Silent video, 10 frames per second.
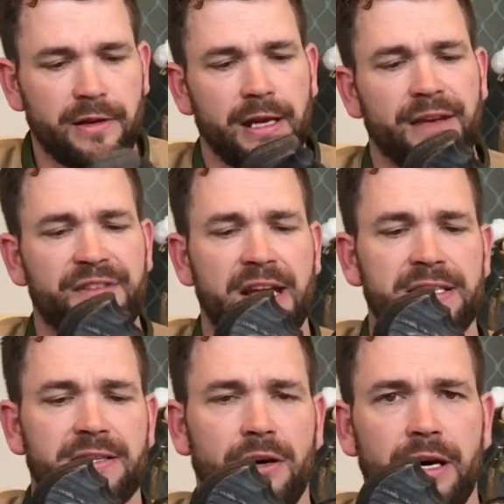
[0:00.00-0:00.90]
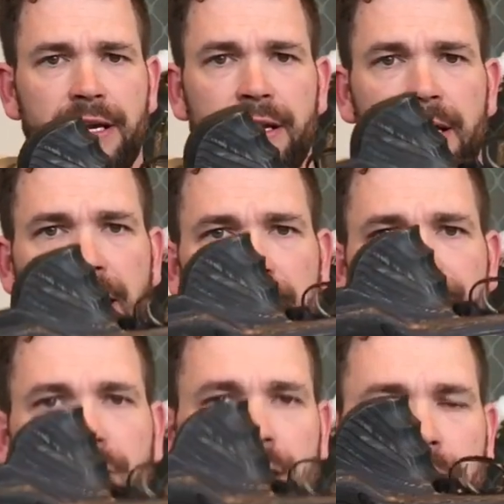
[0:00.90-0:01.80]
left hand side, and
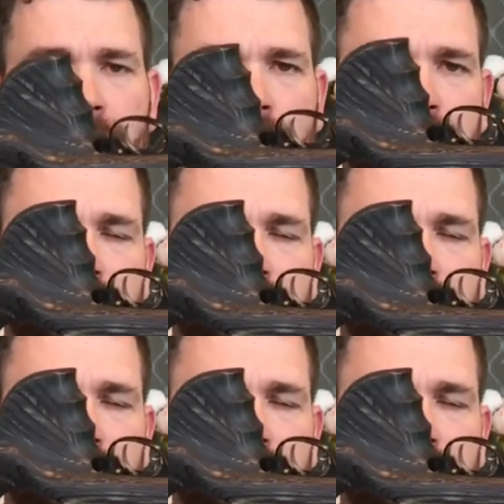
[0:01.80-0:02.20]
if I bring